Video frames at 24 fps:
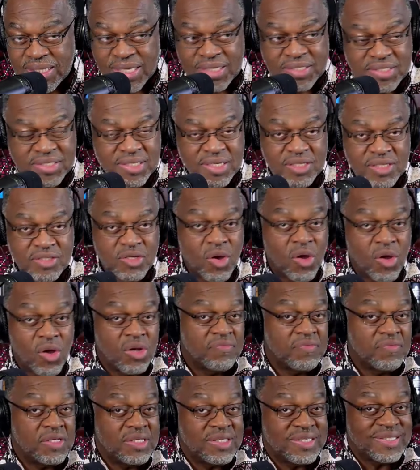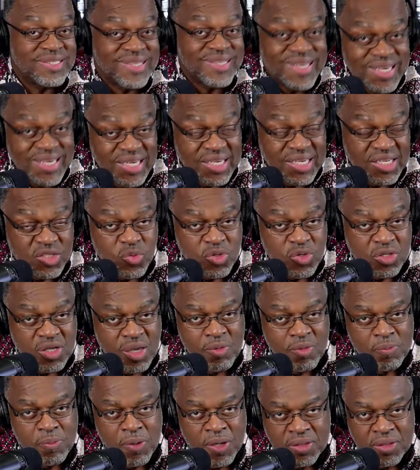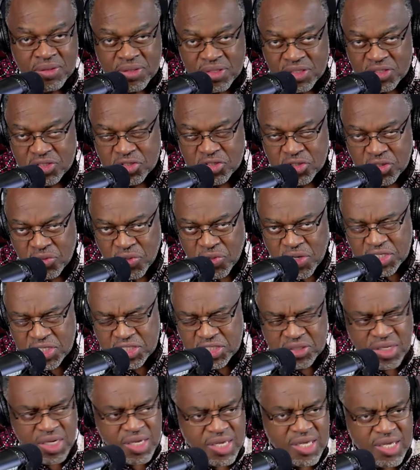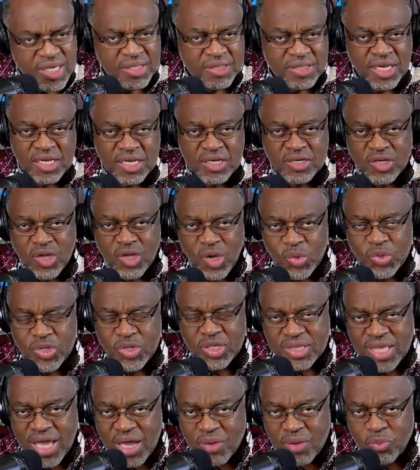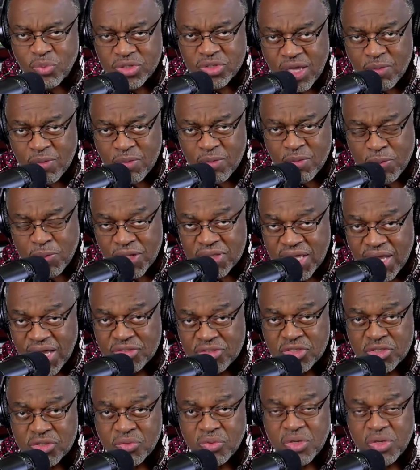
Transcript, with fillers: that says all of these things will come upon this generation, they know that that would come upon that